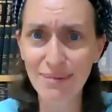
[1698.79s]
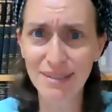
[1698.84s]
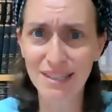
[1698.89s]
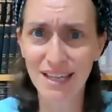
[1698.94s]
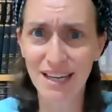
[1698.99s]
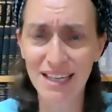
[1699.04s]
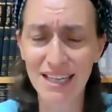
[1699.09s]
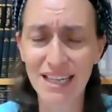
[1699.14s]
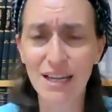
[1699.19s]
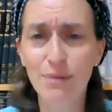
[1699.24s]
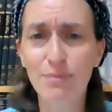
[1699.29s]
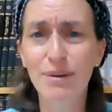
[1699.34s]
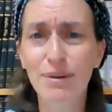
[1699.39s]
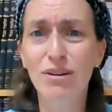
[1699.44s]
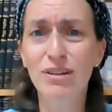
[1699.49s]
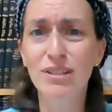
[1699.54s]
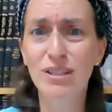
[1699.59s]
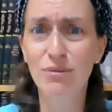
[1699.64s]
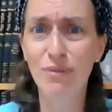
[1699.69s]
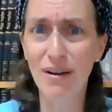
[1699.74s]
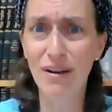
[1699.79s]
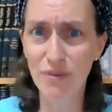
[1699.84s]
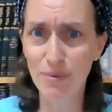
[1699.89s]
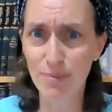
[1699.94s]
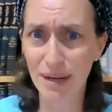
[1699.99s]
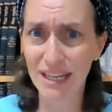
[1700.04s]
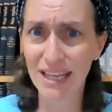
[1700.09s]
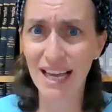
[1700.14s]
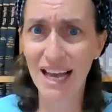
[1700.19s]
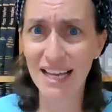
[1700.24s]
don't care, but also
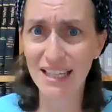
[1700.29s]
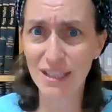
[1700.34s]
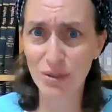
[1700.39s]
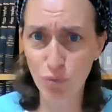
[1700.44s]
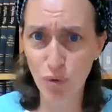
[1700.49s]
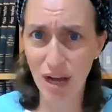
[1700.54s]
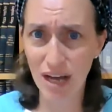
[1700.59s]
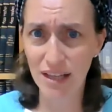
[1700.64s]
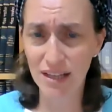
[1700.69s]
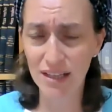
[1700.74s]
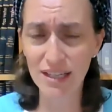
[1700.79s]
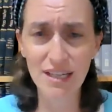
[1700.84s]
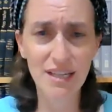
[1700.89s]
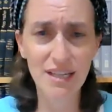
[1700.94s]
everybody as well?